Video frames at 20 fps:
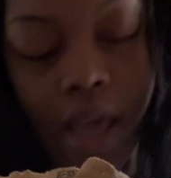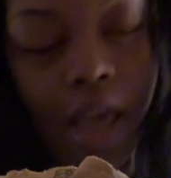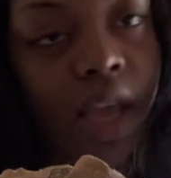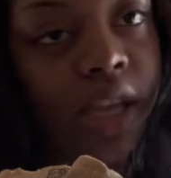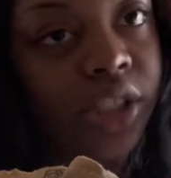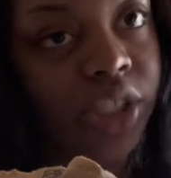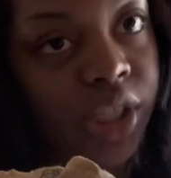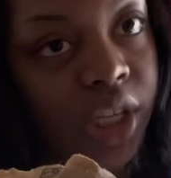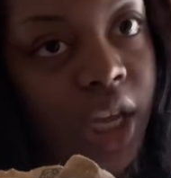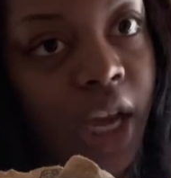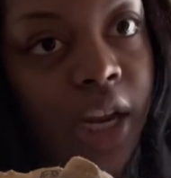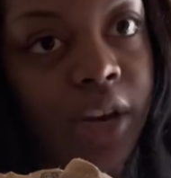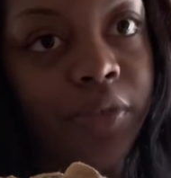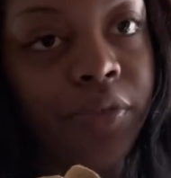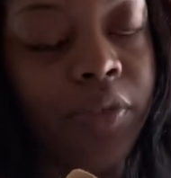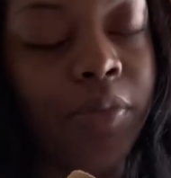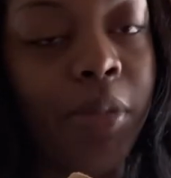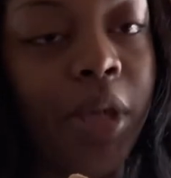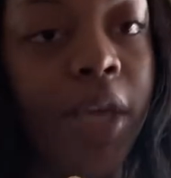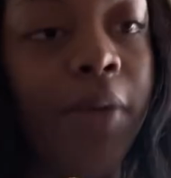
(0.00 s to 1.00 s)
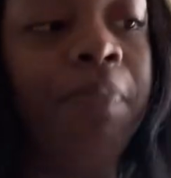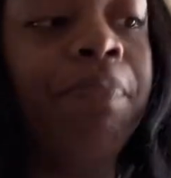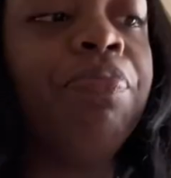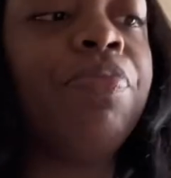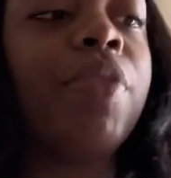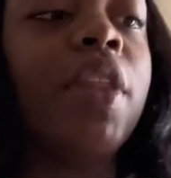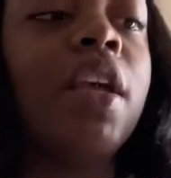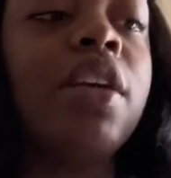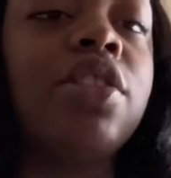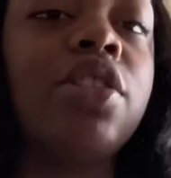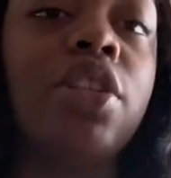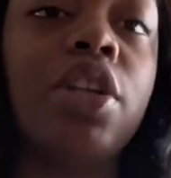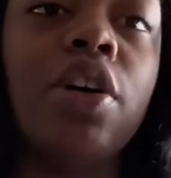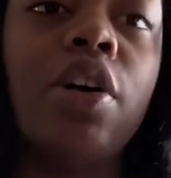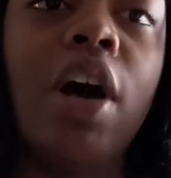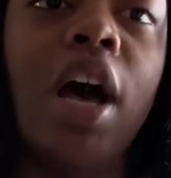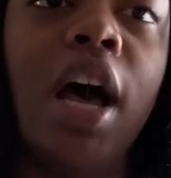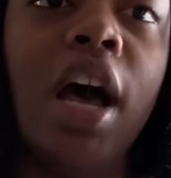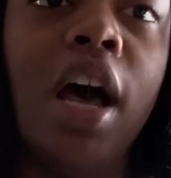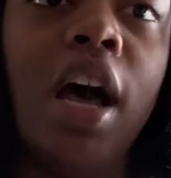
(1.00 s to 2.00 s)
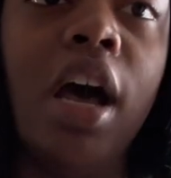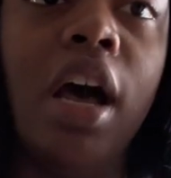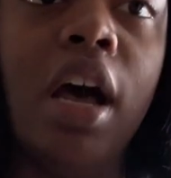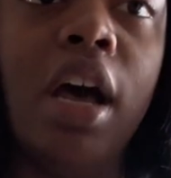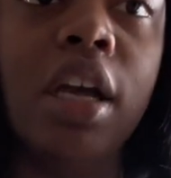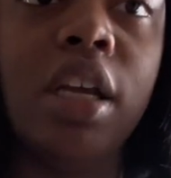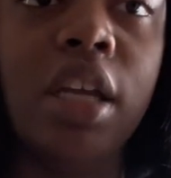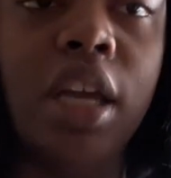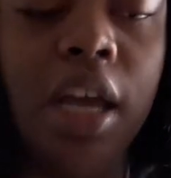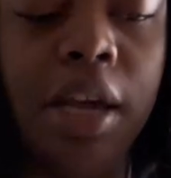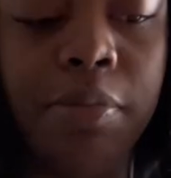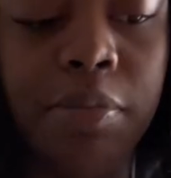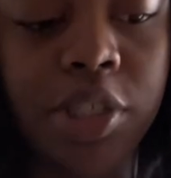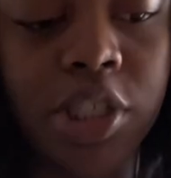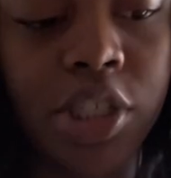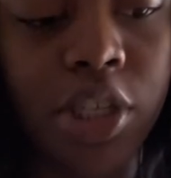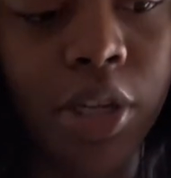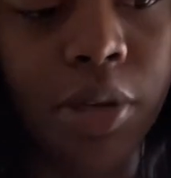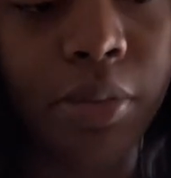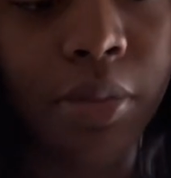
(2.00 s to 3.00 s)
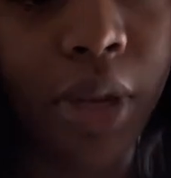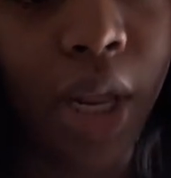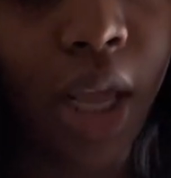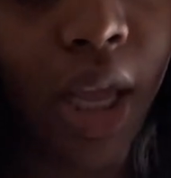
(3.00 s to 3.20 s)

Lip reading: And she got it for me. So I got me some